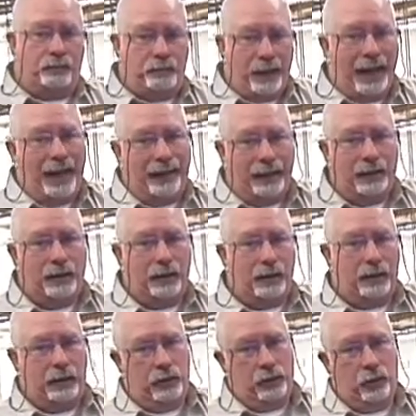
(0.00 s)
bet
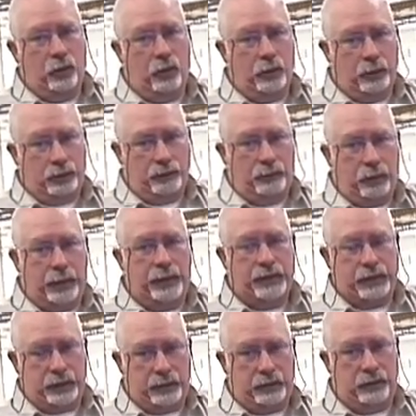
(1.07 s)
that your
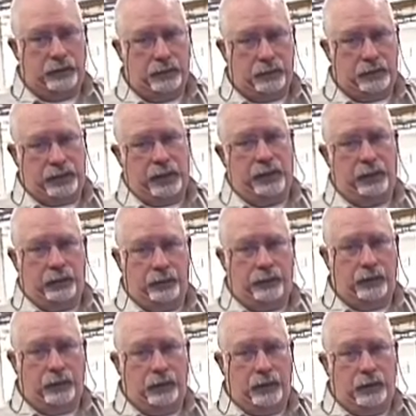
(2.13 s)
brazing
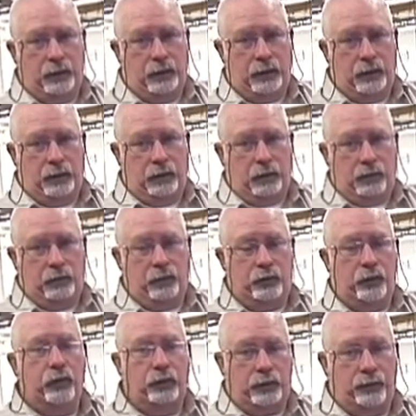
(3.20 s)
skills will
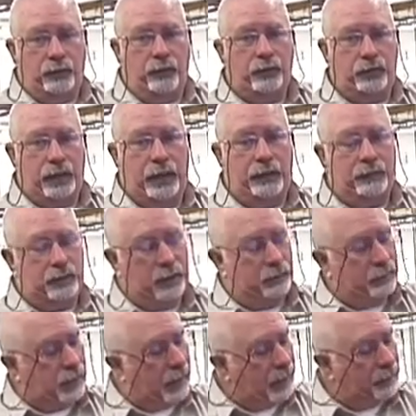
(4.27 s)
do it the first time.
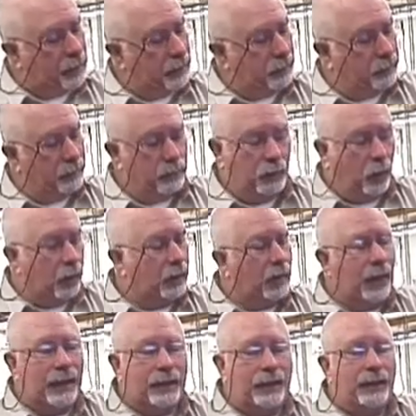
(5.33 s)
Sometimes more than
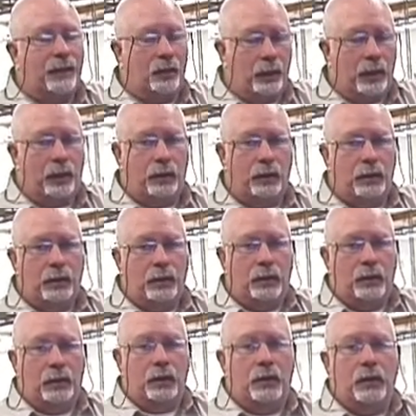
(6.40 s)
likely it will.
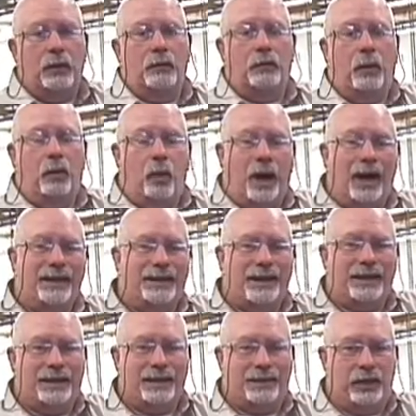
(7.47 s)
But why
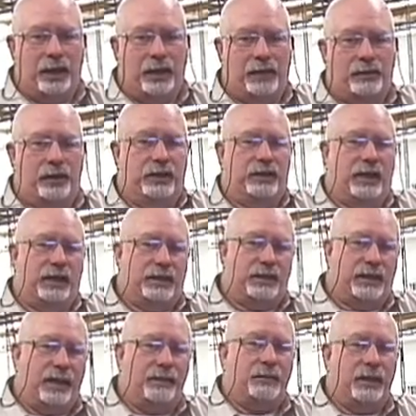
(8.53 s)
take the chance? It takes
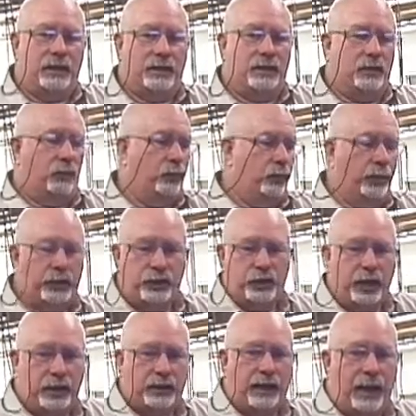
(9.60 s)
10 minutes to
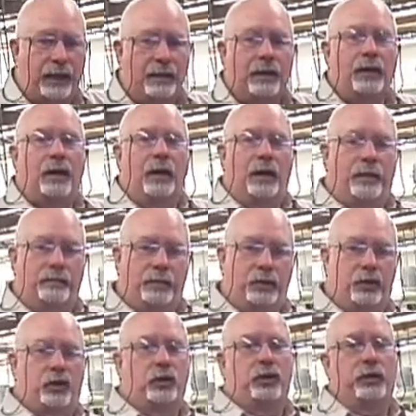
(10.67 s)
recheck that and be
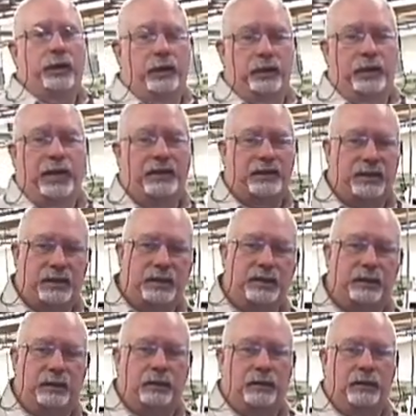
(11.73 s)
sure that
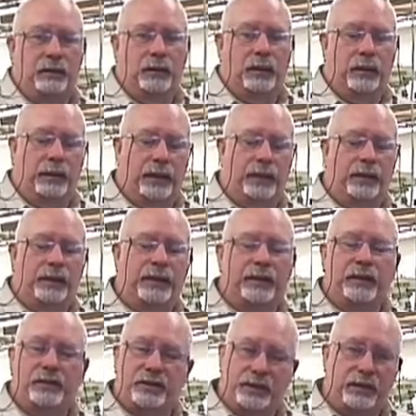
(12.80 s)
that
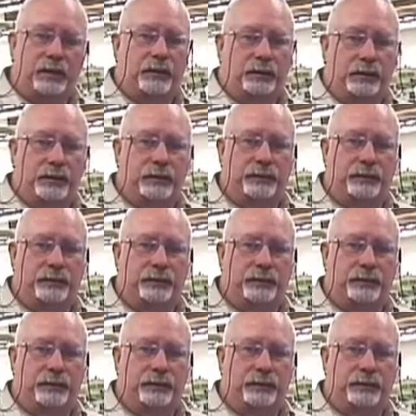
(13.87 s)
leak is sealed.